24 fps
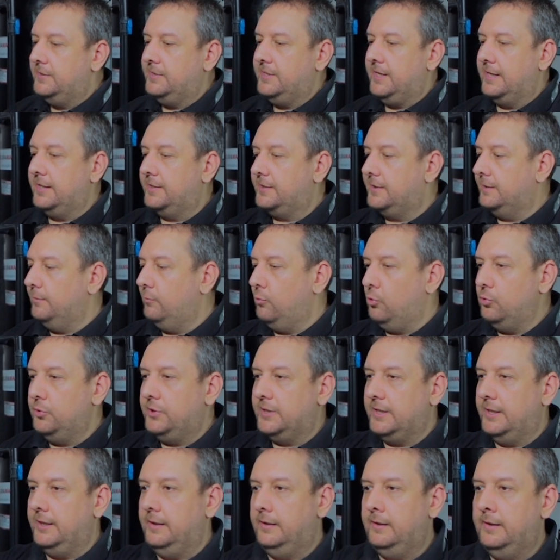takes the
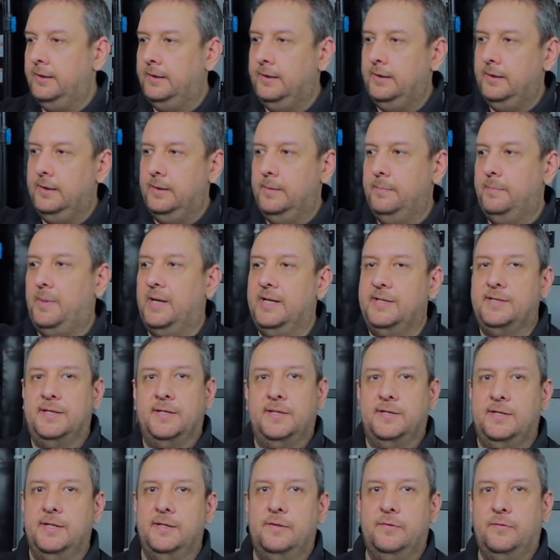water,
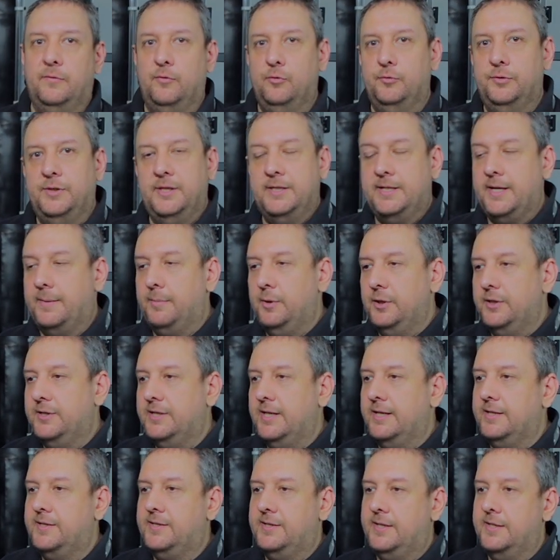passes it through the
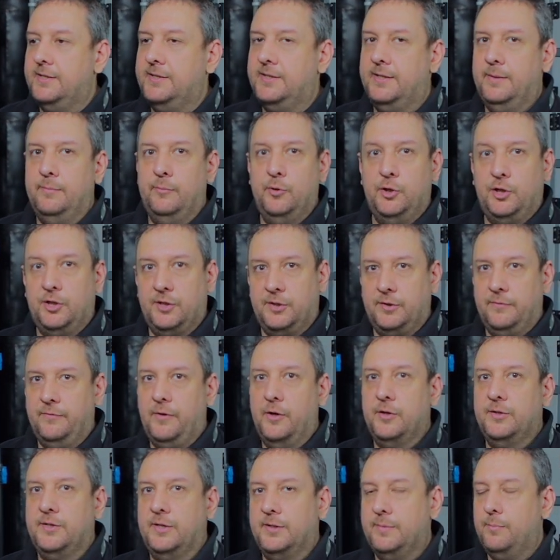WTS system, which is
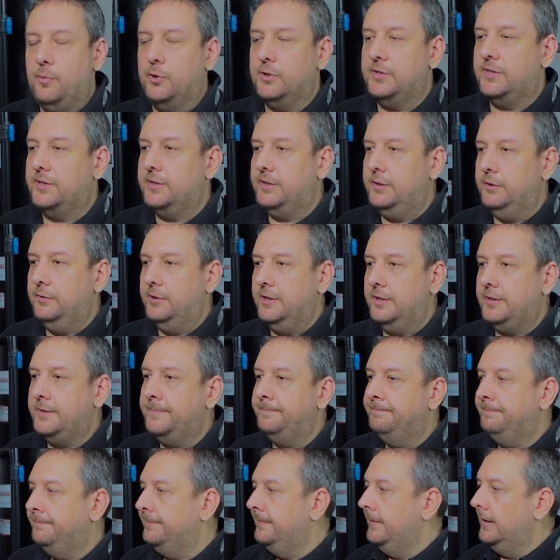reverse osmosis unit,
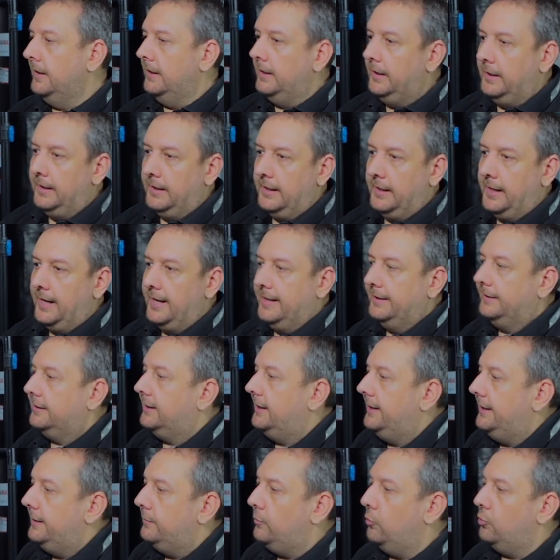and
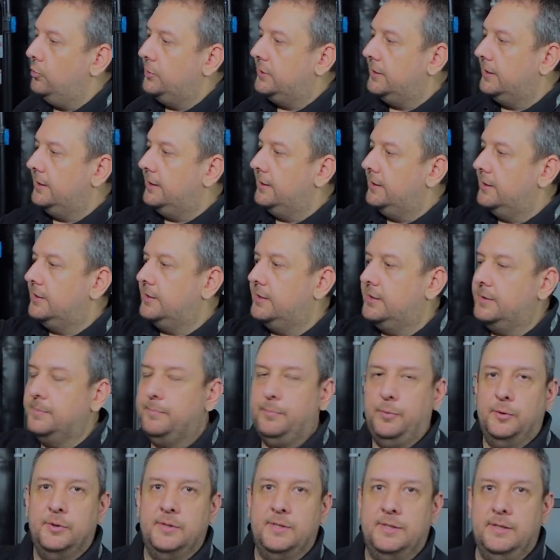clean water is
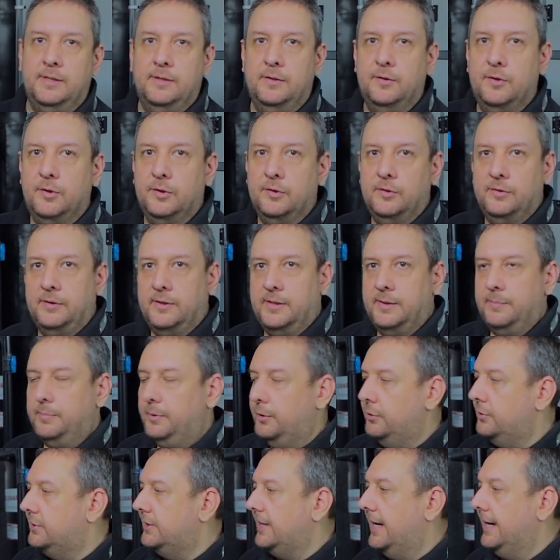put into the
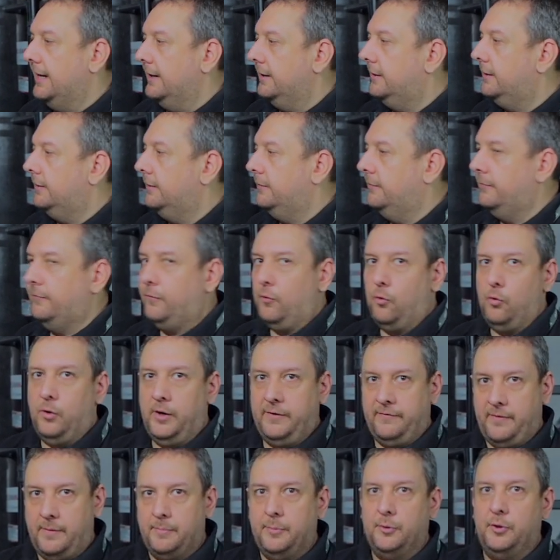blue tank for
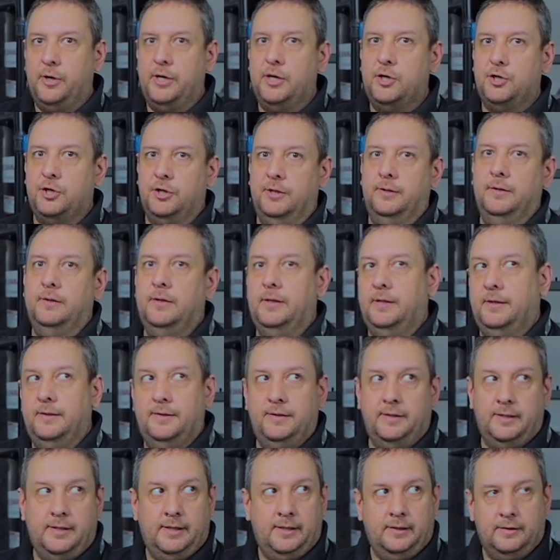evaporation
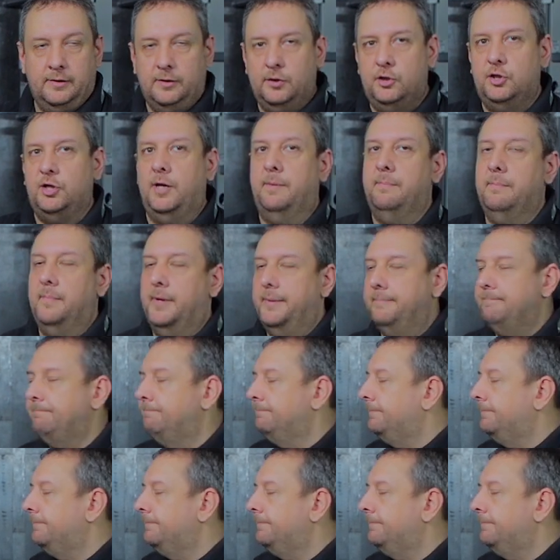in the chamber.